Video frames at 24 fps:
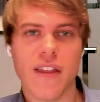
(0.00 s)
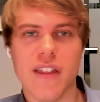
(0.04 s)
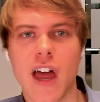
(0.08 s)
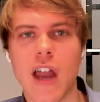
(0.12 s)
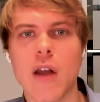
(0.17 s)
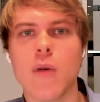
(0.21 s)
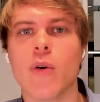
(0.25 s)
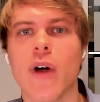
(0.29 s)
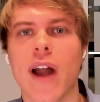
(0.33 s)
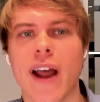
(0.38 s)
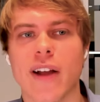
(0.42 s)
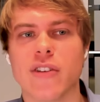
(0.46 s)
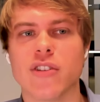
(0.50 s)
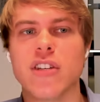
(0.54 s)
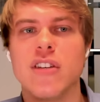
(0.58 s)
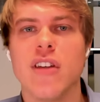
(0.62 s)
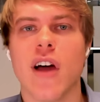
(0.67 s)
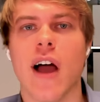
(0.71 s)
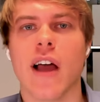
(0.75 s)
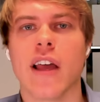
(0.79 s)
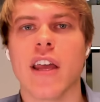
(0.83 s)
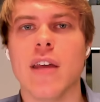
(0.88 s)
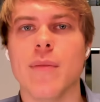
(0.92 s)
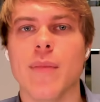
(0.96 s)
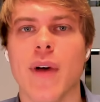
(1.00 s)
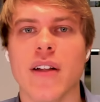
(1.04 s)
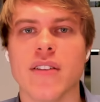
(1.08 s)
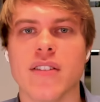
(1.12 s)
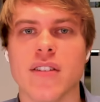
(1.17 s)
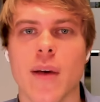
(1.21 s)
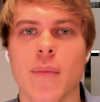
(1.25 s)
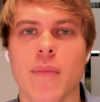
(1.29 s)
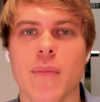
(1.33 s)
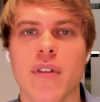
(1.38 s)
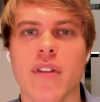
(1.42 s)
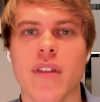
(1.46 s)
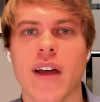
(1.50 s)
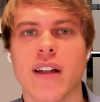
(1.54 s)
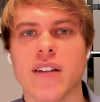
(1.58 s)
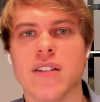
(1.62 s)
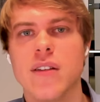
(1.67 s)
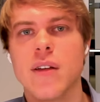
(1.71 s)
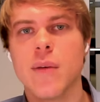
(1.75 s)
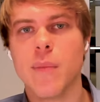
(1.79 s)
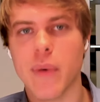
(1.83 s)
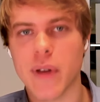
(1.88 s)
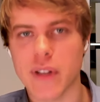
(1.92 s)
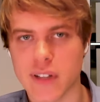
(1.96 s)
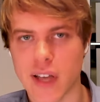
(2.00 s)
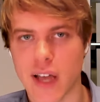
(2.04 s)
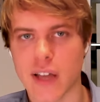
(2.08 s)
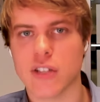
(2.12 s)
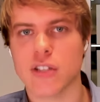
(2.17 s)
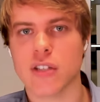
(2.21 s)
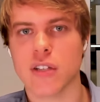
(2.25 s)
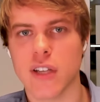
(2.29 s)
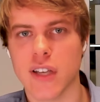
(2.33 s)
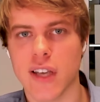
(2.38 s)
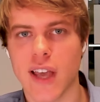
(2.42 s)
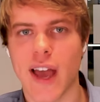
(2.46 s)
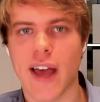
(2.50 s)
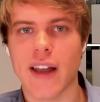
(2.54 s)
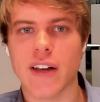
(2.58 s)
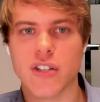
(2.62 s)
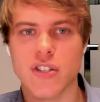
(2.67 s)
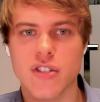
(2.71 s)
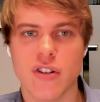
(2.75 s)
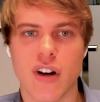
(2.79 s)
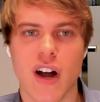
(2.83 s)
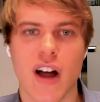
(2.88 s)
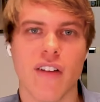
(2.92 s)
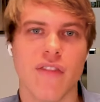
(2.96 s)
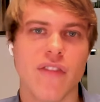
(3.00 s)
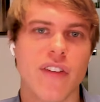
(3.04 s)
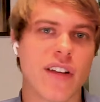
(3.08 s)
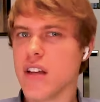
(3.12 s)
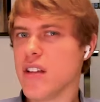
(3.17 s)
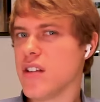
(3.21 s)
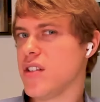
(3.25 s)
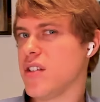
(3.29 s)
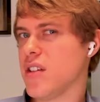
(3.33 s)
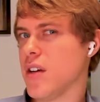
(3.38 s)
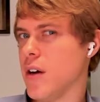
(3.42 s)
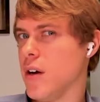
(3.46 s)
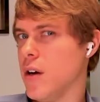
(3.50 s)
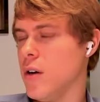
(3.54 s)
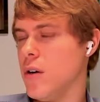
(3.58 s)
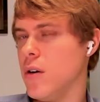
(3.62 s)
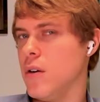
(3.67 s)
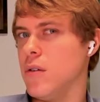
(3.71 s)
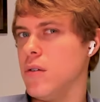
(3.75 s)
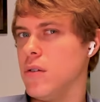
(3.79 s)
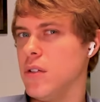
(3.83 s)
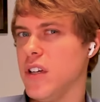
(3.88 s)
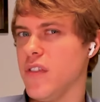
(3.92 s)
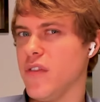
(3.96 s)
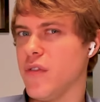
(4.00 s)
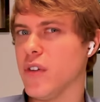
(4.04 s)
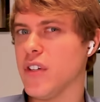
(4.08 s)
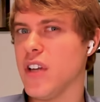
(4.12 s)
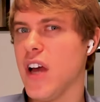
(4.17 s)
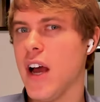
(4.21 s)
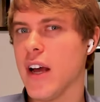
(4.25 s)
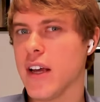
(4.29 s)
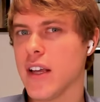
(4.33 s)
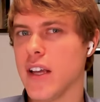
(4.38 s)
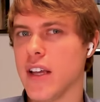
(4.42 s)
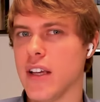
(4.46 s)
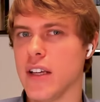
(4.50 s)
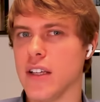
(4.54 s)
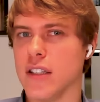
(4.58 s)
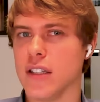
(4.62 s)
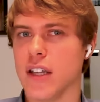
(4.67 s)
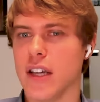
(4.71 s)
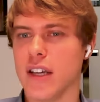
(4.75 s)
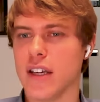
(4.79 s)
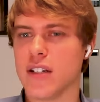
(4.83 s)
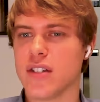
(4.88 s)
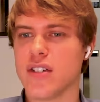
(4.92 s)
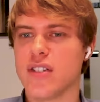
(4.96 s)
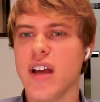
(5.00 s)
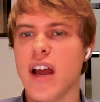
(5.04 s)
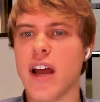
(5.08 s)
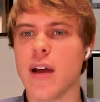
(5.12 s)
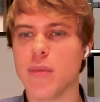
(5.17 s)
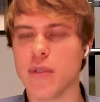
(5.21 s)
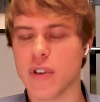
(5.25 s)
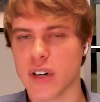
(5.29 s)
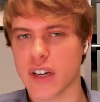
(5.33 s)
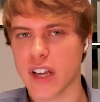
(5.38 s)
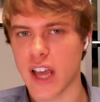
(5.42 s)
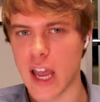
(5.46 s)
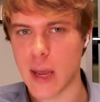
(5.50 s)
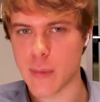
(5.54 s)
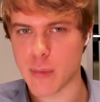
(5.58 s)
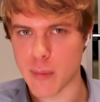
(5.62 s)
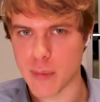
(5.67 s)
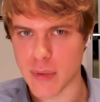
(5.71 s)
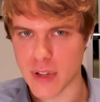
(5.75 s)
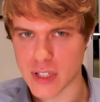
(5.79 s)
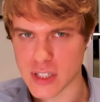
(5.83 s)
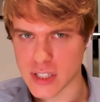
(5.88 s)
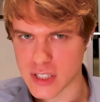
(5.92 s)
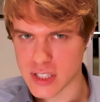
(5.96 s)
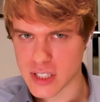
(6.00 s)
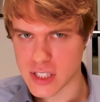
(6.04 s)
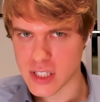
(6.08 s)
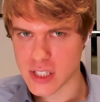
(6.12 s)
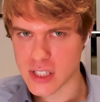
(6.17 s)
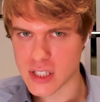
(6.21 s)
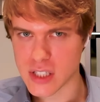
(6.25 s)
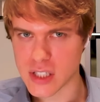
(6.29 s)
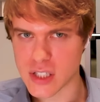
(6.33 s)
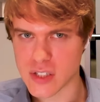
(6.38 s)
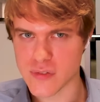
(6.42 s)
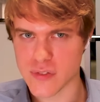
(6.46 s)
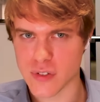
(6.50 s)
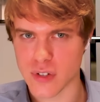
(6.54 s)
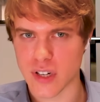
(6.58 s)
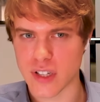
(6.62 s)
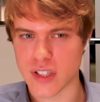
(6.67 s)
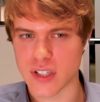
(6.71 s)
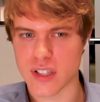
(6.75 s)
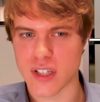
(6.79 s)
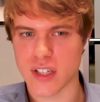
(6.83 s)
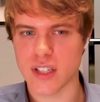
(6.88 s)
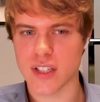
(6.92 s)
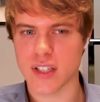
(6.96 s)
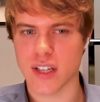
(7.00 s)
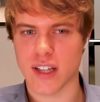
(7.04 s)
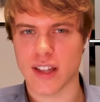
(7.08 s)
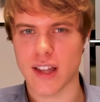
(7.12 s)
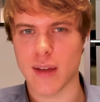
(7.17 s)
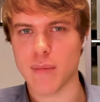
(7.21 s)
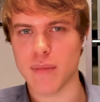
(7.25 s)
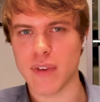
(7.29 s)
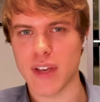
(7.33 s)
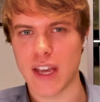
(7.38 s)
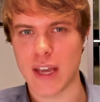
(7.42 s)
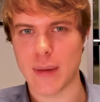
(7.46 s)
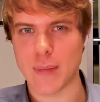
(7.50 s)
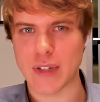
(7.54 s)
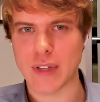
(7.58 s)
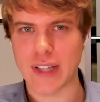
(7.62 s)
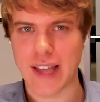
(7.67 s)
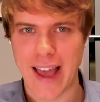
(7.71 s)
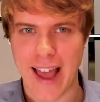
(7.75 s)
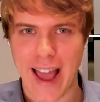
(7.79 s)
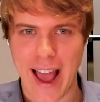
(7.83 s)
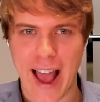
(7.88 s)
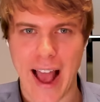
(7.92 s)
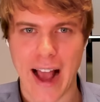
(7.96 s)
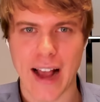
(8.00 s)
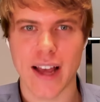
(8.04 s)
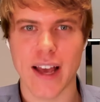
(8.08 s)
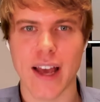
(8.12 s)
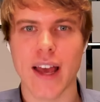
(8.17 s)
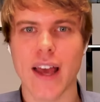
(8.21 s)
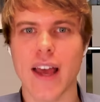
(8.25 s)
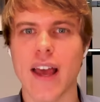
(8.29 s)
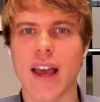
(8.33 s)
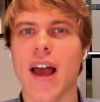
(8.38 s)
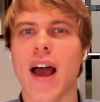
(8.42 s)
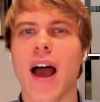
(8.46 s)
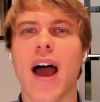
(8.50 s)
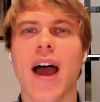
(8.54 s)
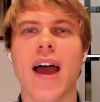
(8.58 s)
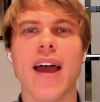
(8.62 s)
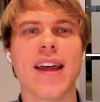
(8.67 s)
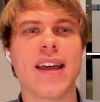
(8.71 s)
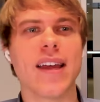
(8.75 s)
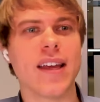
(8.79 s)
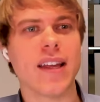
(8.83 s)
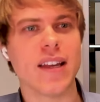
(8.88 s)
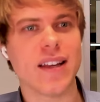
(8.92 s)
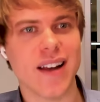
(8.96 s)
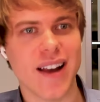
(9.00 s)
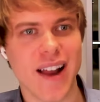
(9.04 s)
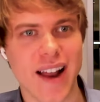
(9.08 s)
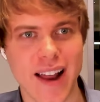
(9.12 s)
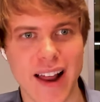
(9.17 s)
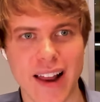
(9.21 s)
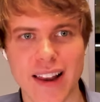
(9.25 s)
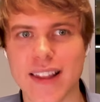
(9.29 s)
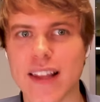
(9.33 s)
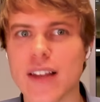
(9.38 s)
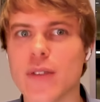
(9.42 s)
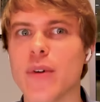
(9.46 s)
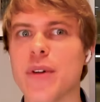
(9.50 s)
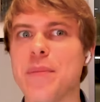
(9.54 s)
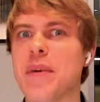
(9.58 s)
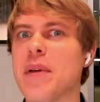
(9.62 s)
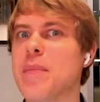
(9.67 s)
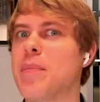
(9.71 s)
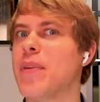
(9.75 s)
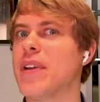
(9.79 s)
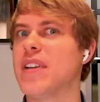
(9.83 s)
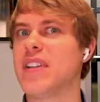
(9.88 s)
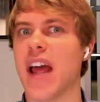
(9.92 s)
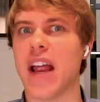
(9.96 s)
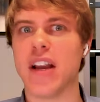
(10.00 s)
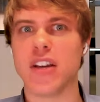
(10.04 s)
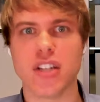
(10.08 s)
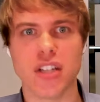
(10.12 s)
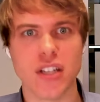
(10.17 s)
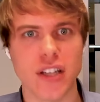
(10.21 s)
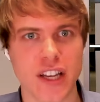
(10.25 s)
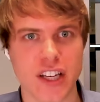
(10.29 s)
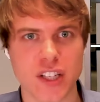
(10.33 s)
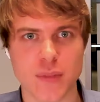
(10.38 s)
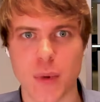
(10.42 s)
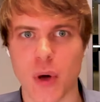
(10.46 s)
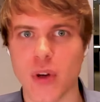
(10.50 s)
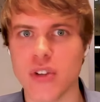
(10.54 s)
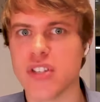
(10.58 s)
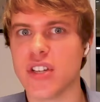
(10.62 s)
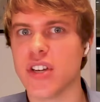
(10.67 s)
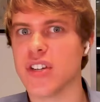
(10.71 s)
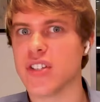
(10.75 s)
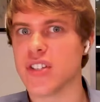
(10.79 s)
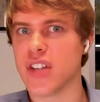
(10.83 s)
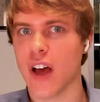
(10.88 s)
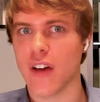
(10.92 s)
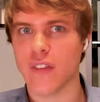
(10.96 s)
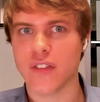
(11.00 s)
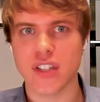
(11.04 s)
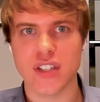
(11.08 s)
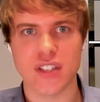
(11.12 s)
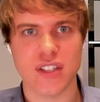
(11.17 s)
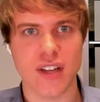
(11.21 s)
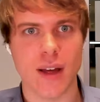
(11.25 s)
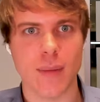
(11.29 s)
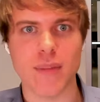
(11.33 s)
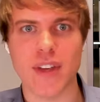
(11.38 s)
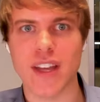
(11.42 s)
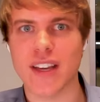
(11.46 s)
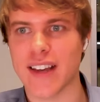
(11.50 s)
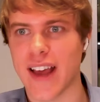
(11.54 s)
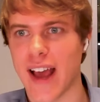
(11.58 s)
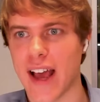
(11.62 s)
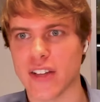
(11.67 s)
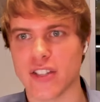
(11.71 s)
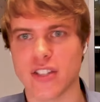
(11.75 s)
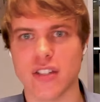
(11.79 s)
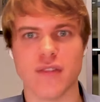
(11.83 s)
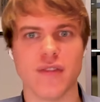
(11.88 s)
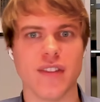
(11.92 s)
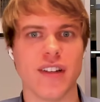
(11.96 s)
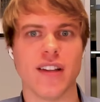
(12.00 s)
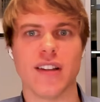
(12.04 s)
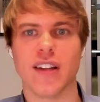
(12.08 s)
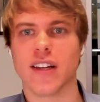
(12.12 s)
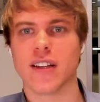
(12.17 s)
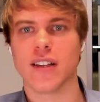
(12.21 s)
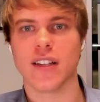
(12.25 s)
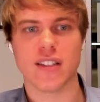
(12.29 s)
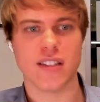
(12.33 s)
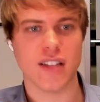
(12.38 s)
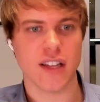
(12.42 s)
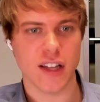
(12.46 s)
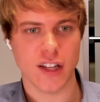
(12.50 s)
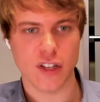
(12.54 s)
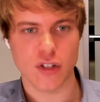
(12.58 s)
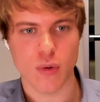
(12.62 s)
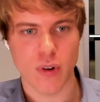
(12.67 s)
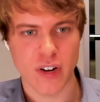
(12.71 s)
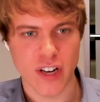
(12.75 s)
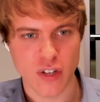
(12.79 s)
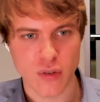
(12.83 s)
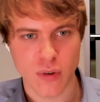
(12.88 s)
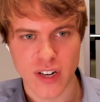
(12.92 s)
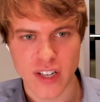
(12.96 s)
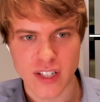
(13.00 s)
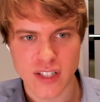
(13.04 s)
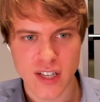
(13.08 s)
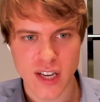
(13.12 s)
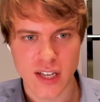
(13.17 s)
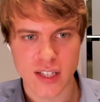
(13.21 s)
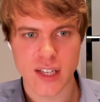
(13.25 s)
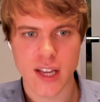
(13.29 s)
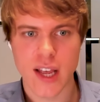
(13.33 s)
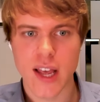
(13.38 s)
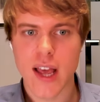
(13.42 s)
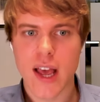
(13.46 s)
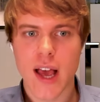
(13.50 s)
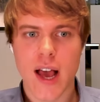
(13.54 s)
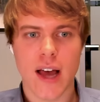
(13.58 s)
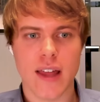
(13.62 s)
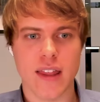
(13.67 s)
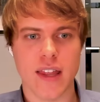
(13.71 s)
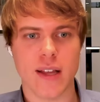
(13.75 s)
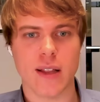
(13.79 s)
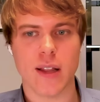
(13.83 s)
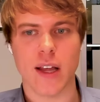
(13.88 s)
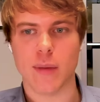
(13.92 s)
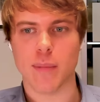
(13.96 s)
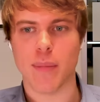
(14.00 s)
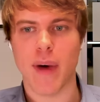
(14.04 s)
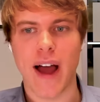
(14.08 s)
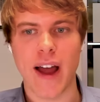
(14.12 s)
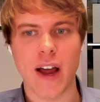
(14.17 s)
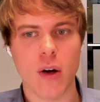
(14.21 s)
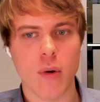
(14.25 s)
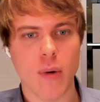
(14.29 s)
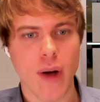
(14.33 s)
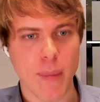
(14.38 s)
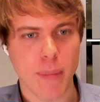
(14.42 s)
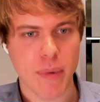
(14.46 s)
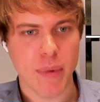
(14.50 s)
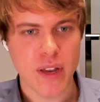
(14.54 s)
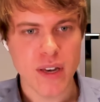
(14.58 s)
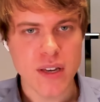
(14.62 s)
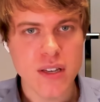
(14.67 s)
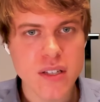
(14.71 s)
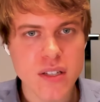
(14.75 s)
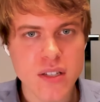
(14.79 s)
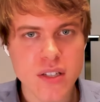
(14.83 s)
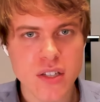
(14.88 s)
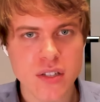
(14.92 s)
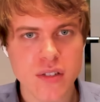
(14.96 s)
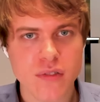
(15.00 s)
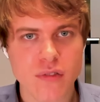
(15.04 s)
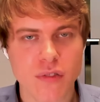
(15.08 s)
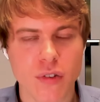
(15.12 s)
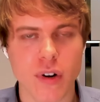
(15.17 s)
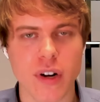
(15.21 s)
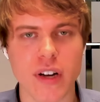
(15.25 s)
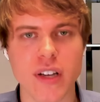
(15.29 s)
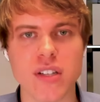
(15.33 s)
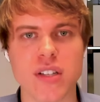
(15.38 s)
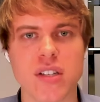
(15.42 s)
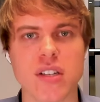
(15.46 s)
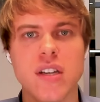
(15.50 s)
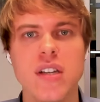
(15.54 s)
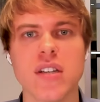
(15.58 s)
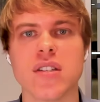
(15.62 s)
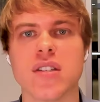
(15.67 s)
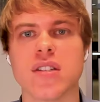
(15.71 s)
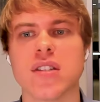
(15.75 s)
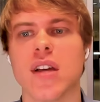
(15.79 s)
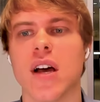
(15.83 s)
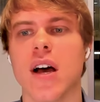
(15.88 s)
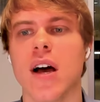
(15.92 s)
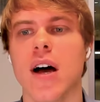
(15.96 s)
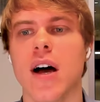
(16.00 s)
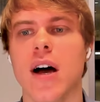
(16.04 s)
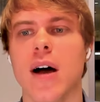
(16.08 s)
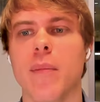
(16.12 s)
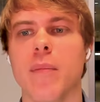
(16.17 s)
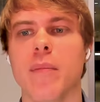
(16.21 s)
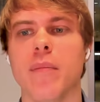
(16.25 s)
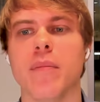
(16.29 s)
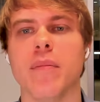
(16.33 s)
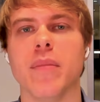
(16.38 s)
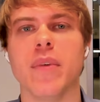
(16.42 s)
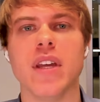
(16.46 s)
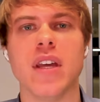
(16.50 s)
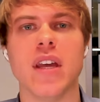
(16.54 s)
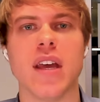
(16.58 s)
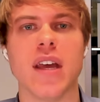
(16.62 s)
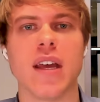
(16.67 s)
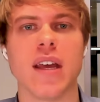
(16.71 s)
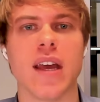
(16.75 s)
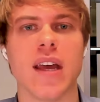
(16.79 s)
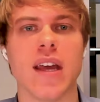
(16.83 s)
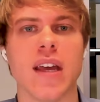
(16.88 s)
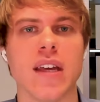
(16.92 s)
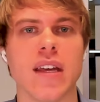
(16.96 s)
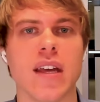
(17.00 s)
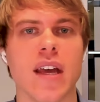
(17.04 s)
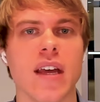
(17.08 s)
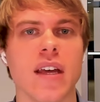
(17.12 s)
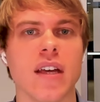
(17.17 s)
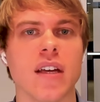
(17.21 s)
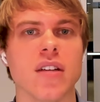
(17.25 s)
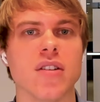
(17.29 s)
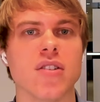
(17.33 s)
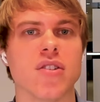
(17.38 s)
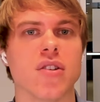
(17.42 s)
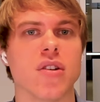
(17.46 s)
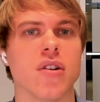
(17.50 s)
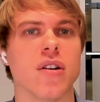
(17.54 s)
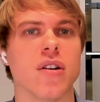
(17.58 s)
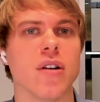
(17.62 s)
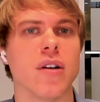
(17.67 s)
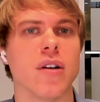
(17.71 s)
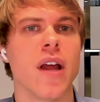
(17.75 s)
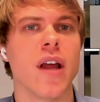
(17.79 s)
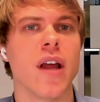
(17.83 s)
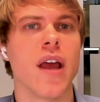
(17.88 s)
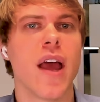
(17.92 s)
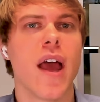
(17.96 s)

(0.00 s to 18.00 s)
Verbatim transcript: then we're actually talking about something that's potentially catastrophic. So if we're talking like cyber capabilities, for instance, like them being able to hack I, I think would be potentially exposing yourself to some catastrophe in like let's say like 2026. I think like bioweapons, for instance, um, being a, a concern.